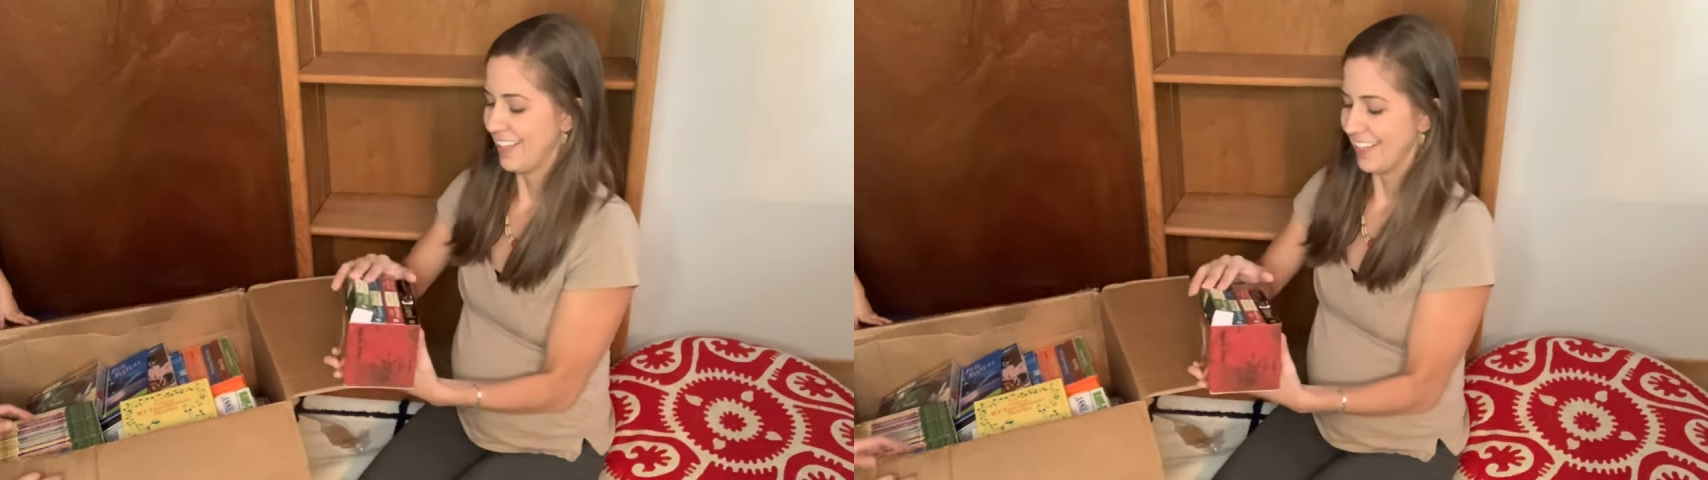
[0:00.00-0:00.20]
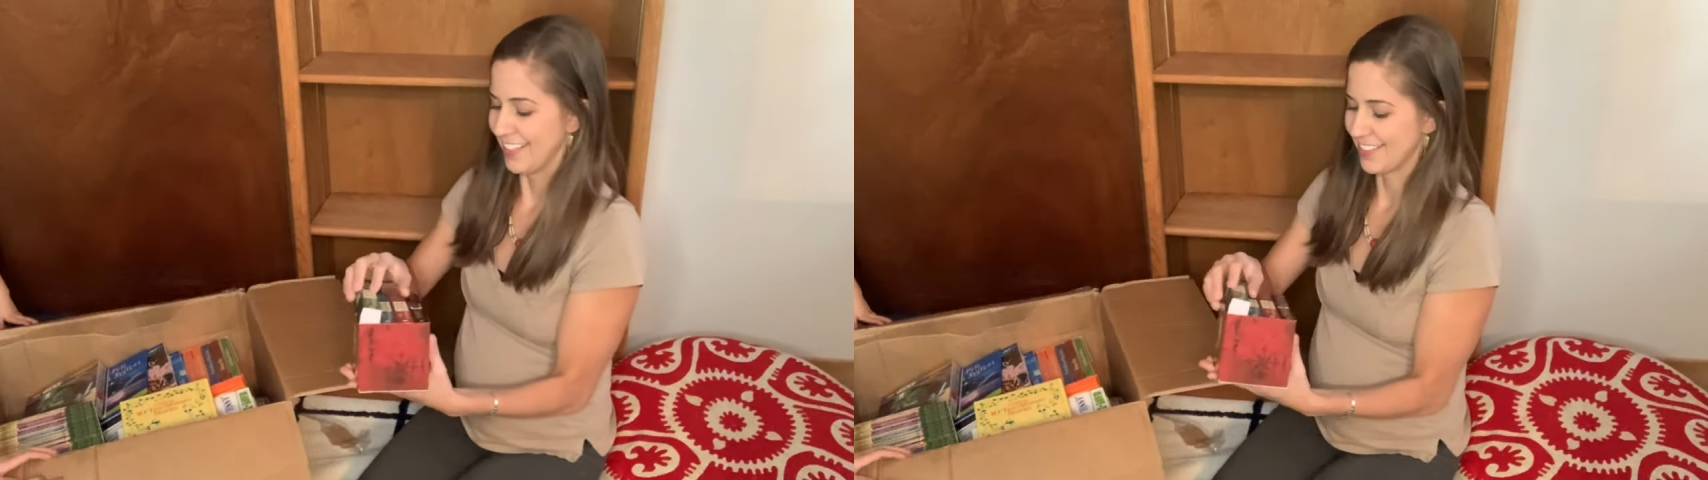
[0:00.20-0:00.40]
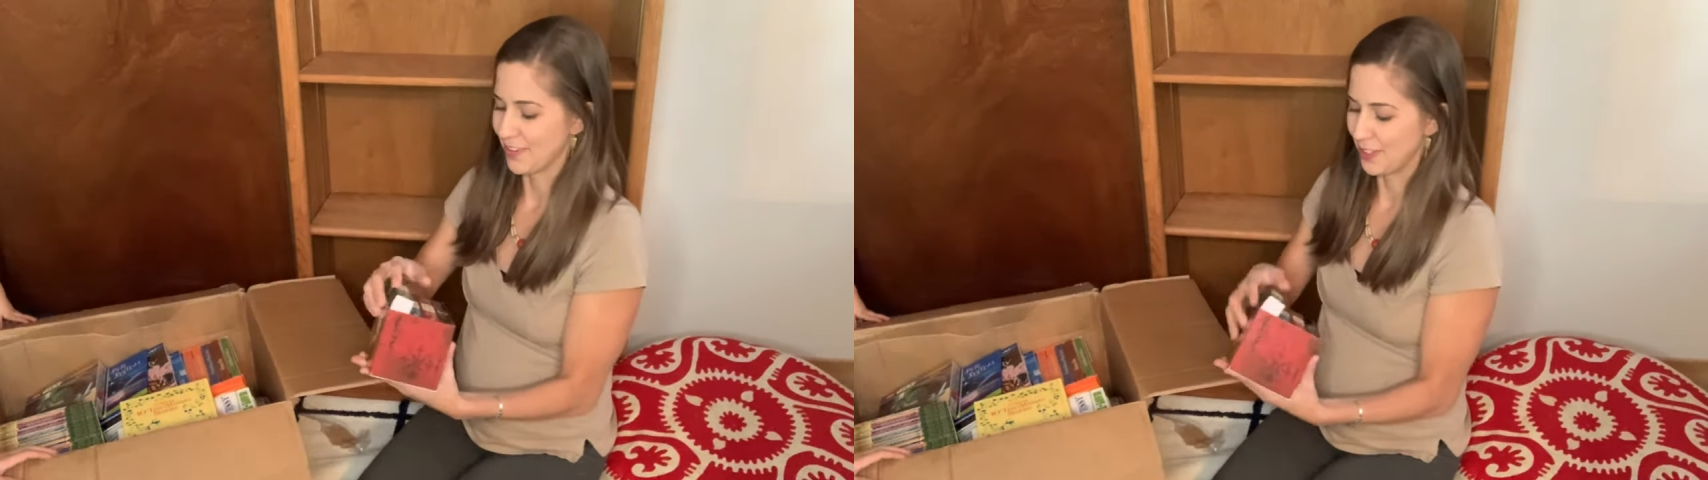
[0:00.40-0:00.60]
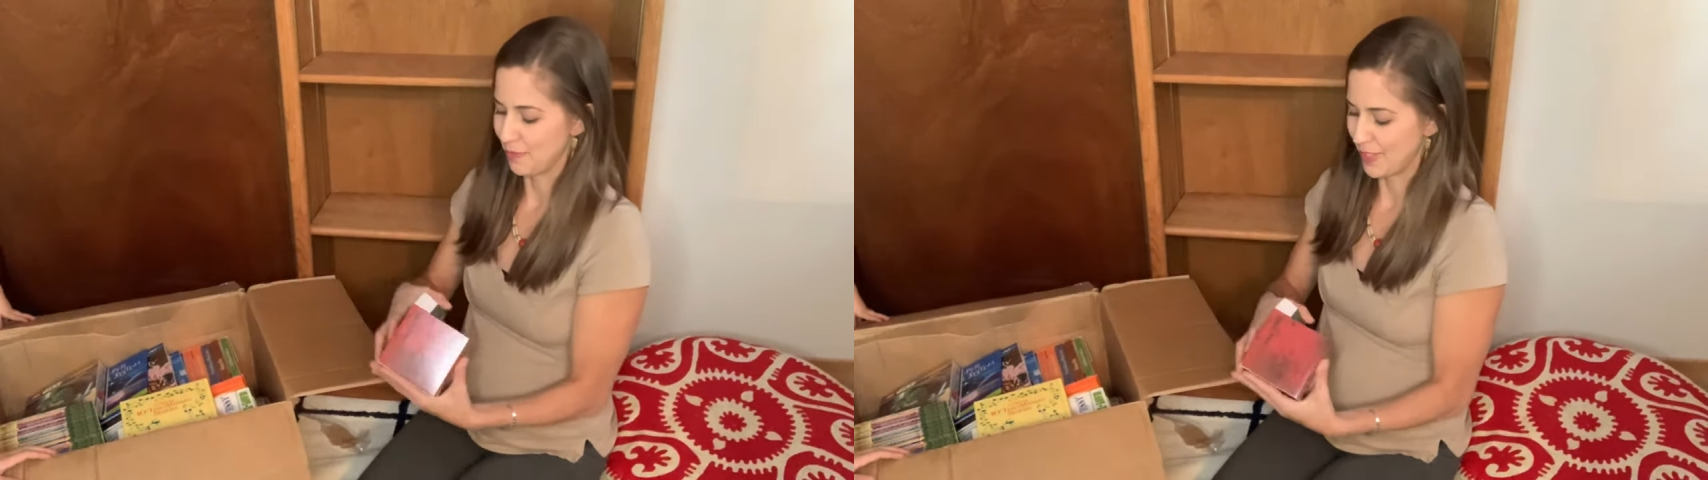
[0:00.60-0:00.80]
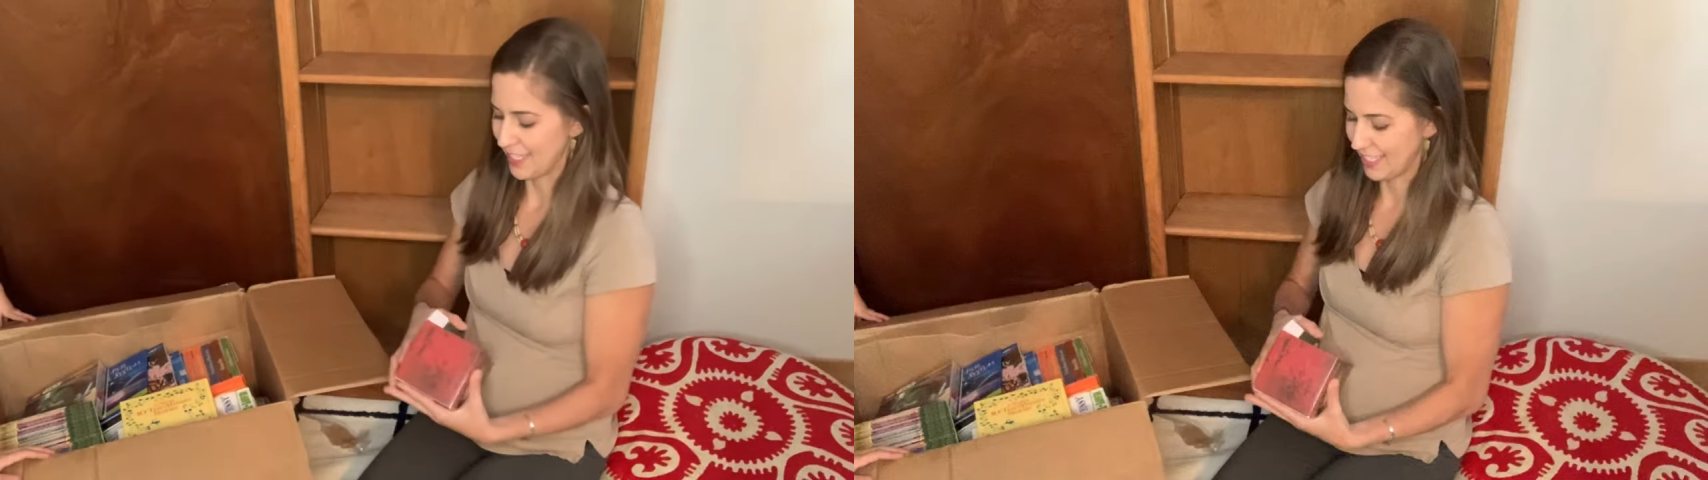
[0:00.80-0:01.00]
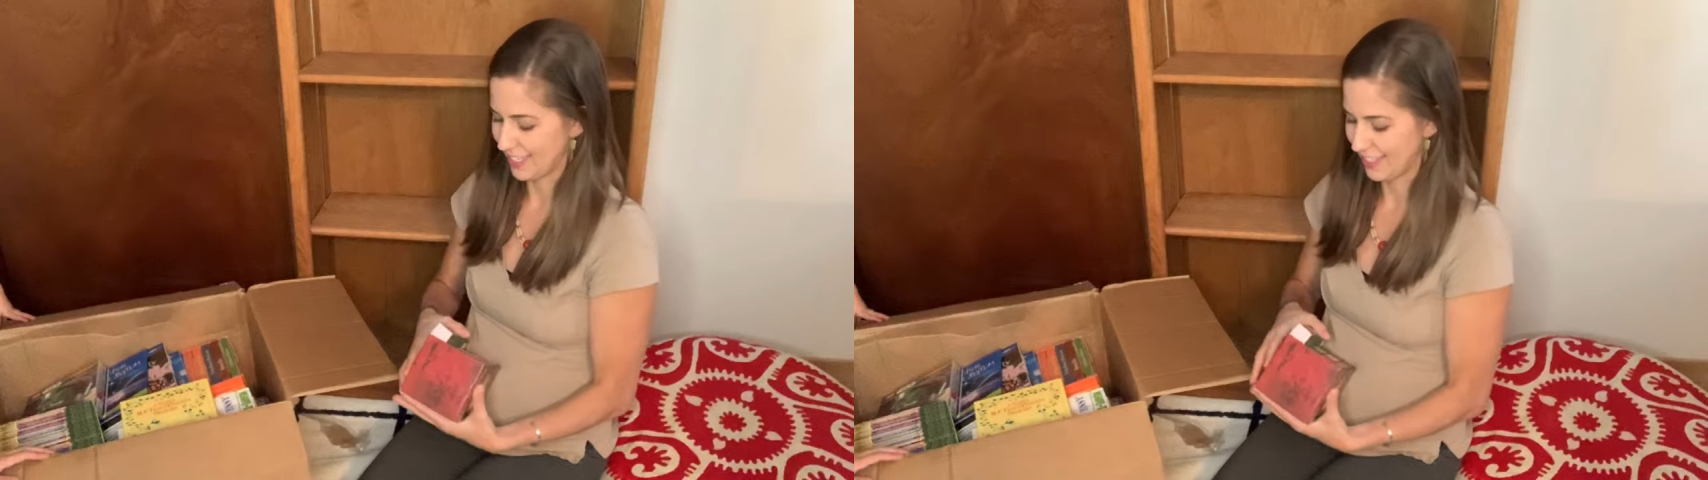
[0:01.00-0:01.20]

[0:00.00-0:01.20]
is gonna be